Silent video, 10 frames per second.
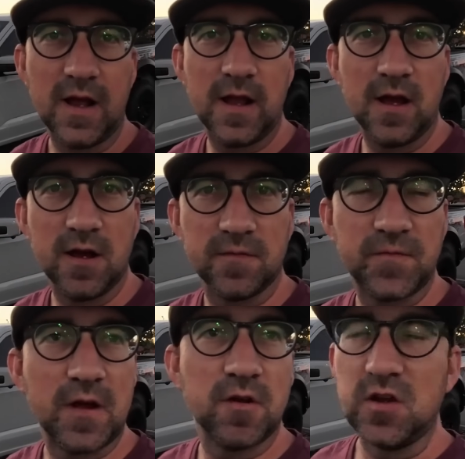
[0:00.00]
I
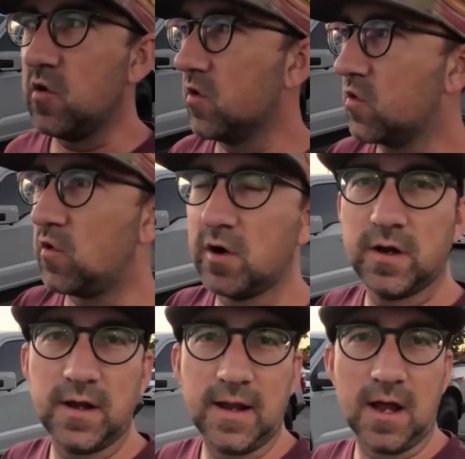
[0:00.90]
found a unicorn,
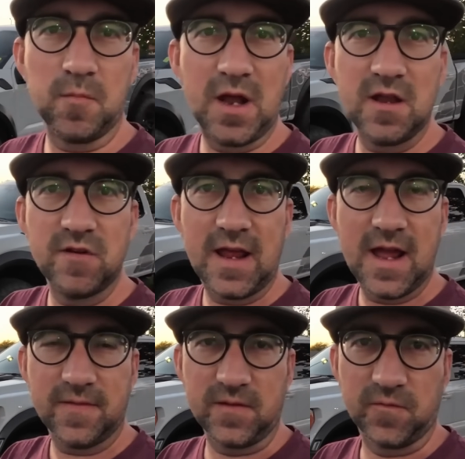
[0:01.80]
and I'm not even
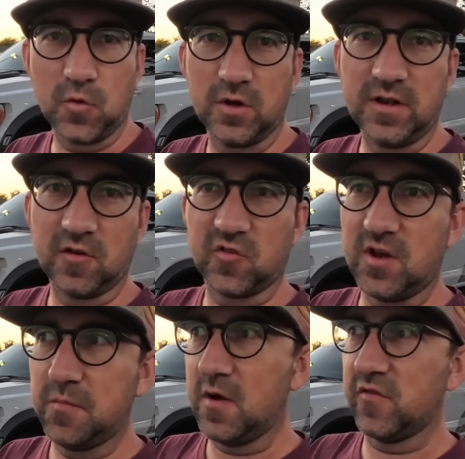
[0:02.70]
at the Ford
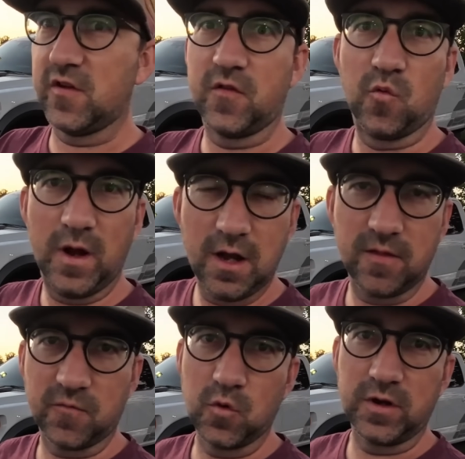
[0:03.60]
dealership. I was on the way to
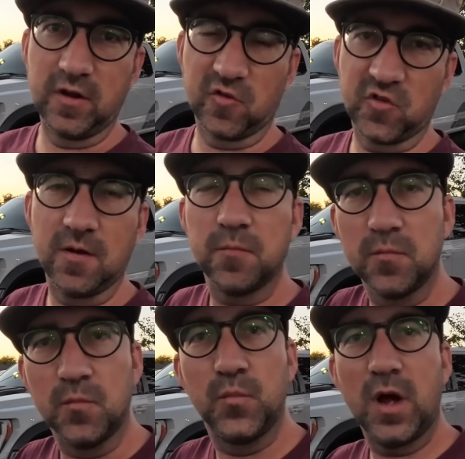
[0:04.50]
the Ford dealership,
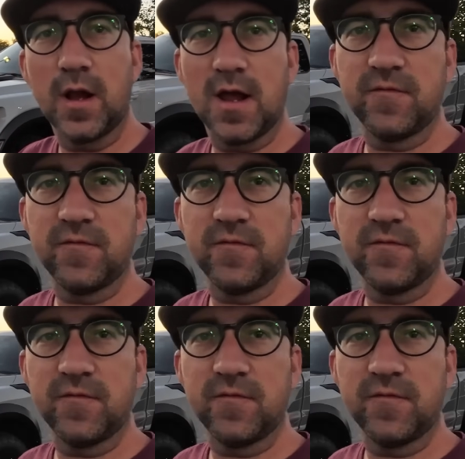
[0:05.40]
but I